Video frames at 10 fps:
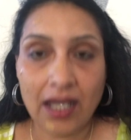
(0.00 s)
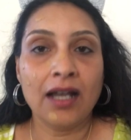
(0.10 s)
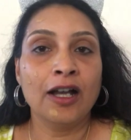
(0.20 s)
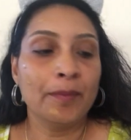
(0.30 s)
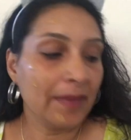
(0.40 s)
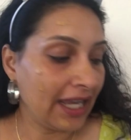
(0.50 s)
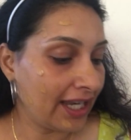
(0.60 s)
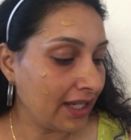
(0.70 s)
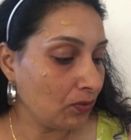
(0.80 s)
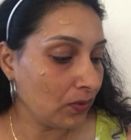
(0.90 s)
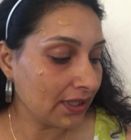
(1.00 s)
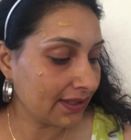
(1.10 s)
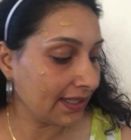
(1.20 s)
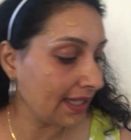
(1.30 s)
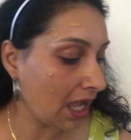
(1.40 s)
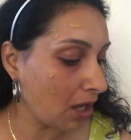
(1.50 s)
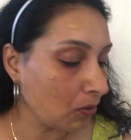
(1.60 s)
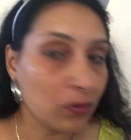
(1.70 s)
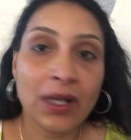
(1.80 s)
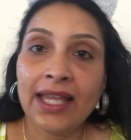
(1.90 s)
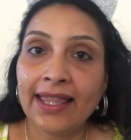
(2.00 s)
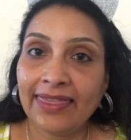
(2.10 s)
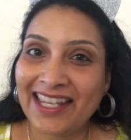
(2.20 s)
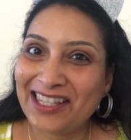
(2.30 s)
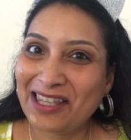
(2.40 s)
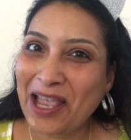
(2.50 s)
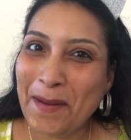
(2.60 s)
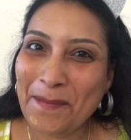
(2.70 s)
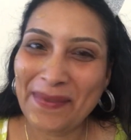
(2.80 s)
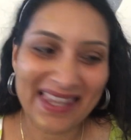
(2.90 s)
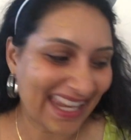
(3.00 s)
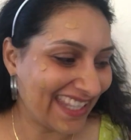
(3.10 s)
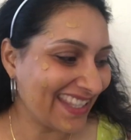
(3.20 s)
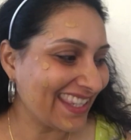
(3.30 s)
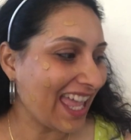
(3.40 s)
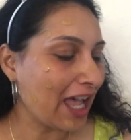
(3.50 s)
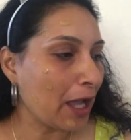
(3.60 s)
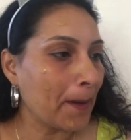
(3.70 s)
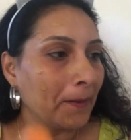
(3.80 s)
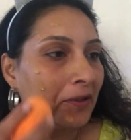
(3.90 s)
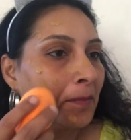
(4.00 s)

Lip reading: and we'll see how this blends out.